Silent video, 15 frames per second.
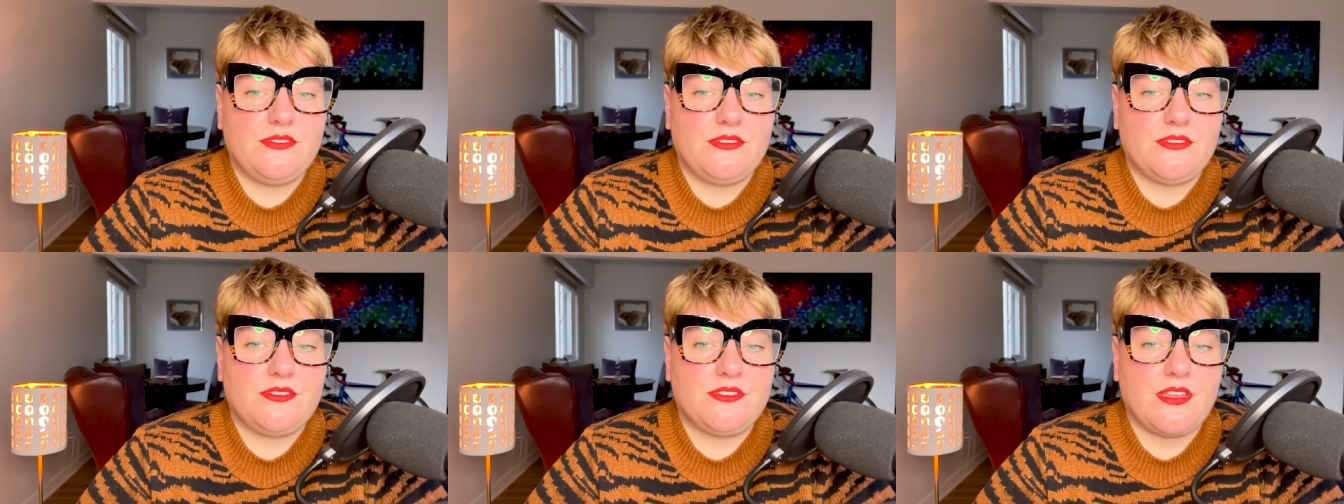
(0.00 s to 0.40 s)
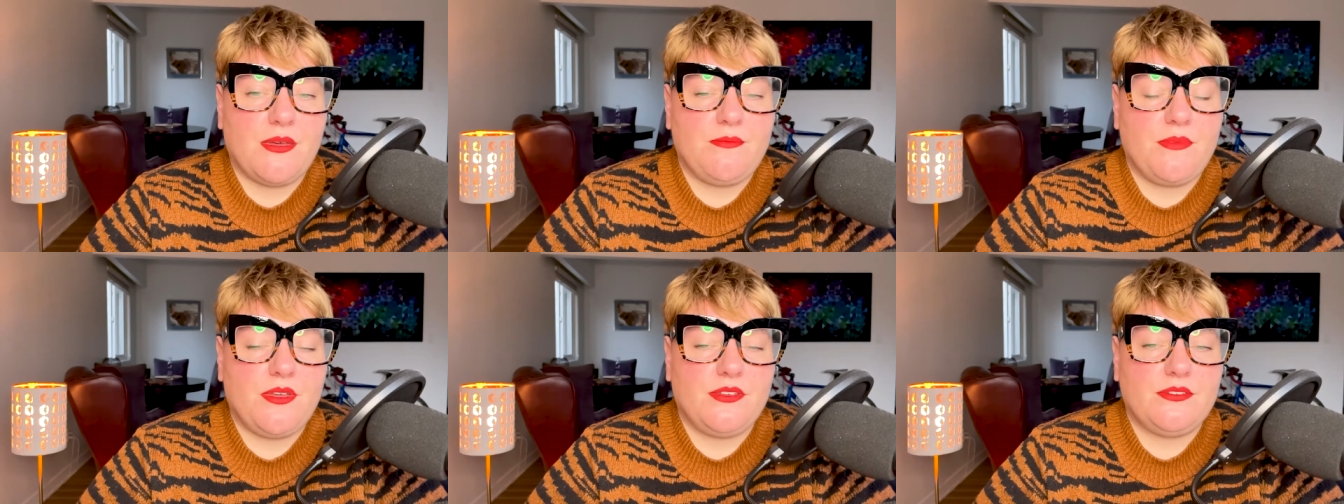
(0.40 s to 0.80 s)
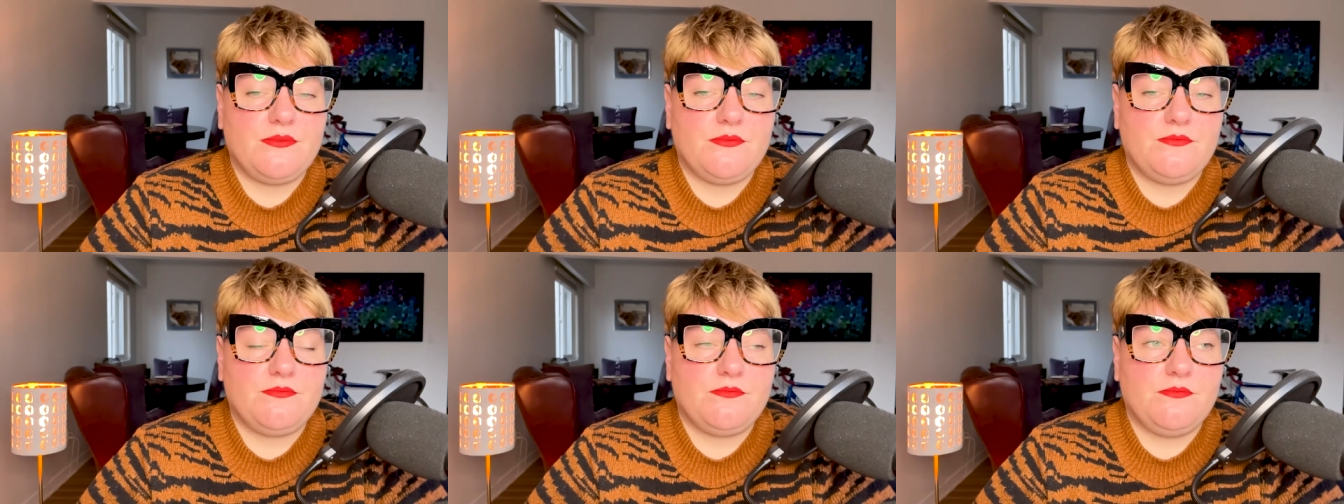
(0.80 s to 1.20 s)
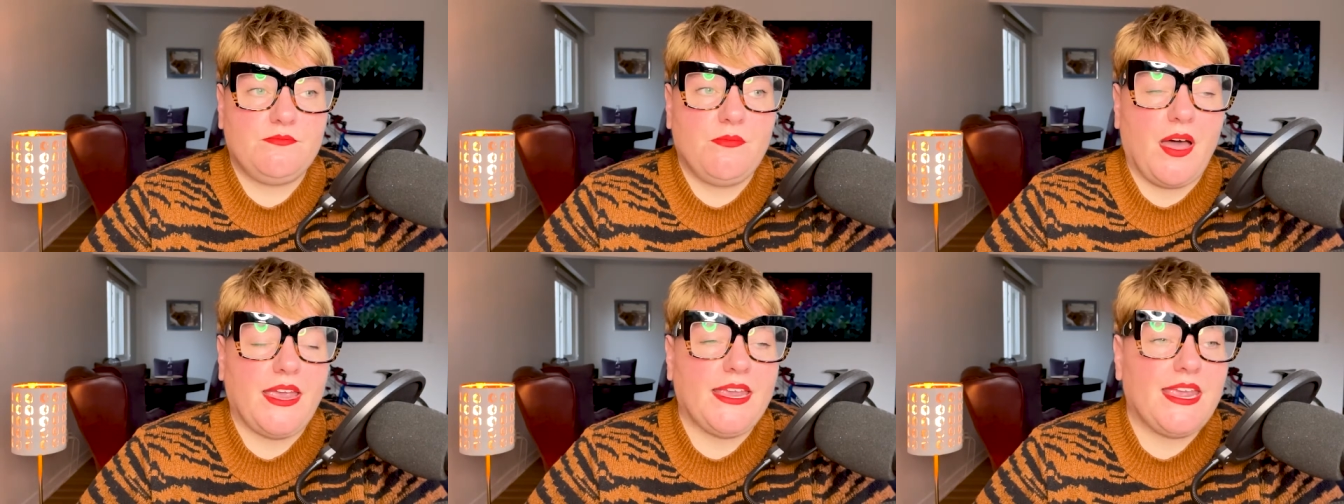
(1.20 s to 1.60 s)
some
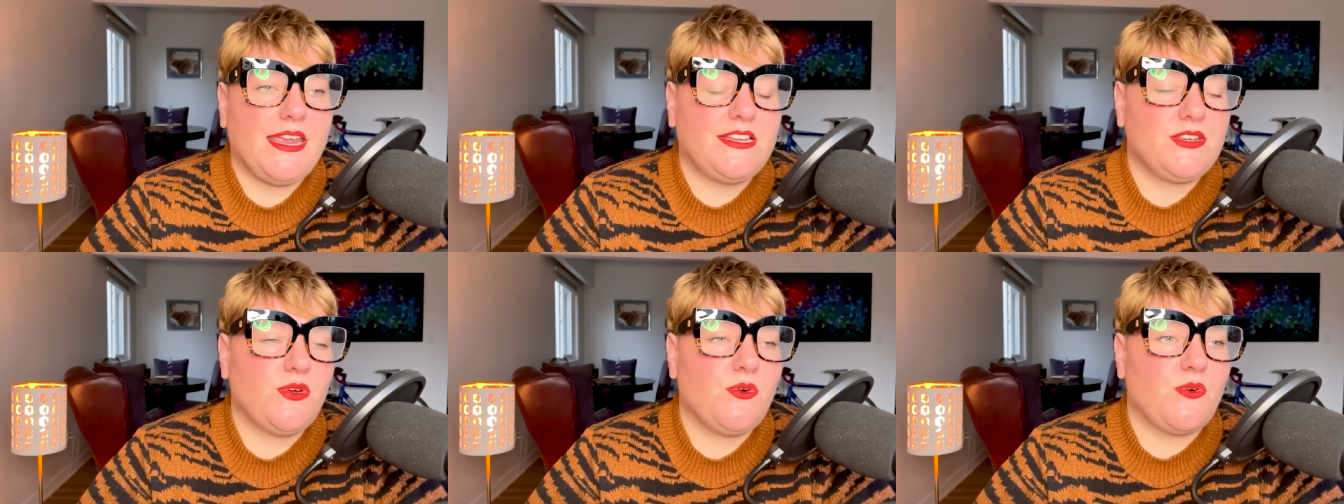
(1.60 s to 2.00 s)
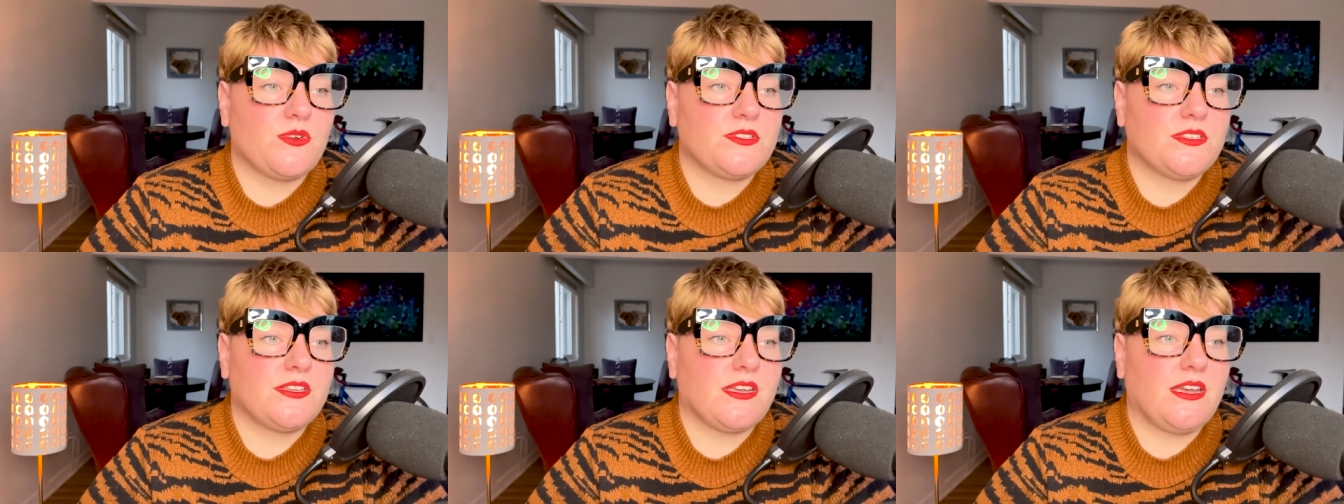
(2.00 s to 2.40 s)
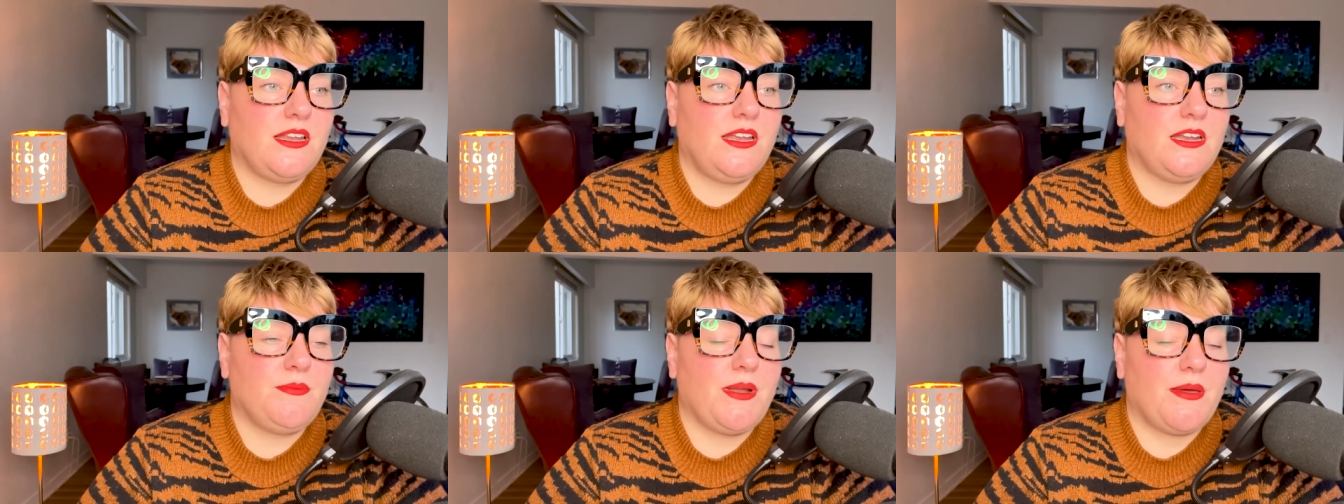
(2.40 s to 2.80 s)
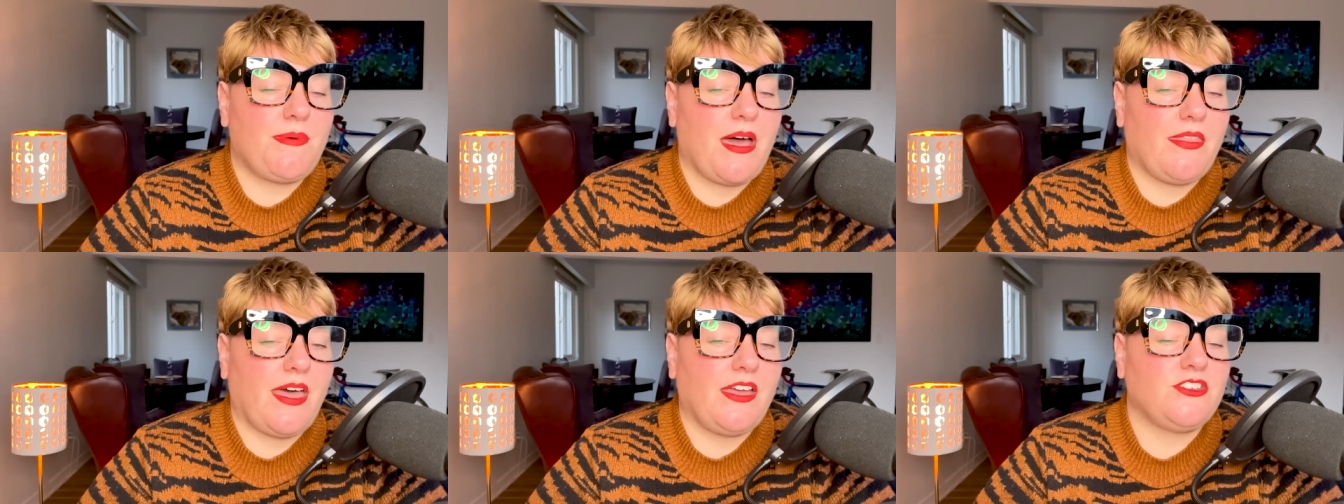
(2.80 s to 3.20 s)
Mikey talked a little bit
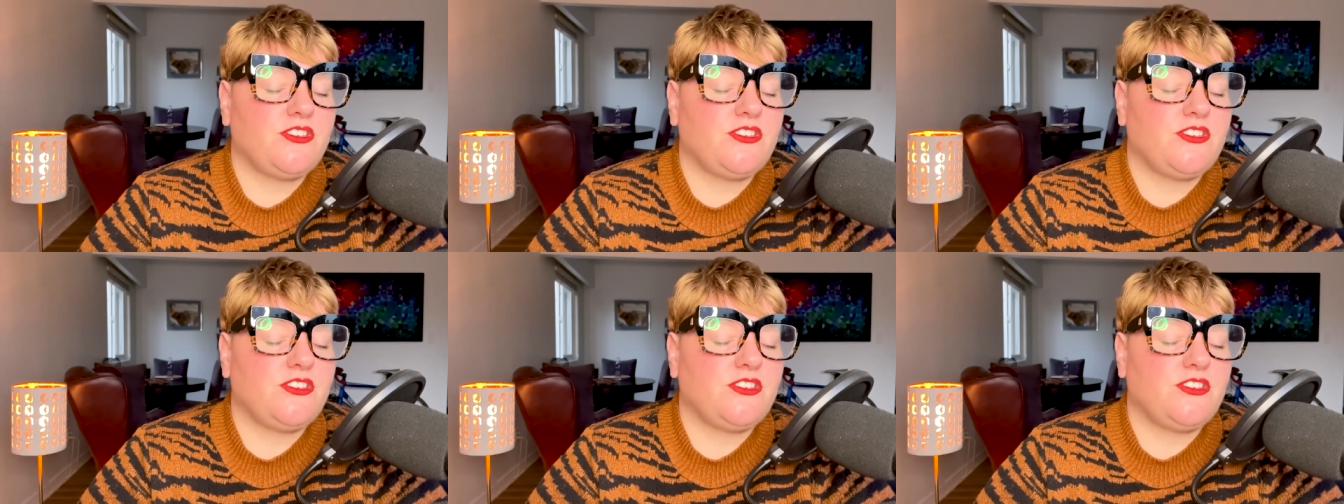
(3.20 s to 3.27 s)
about that.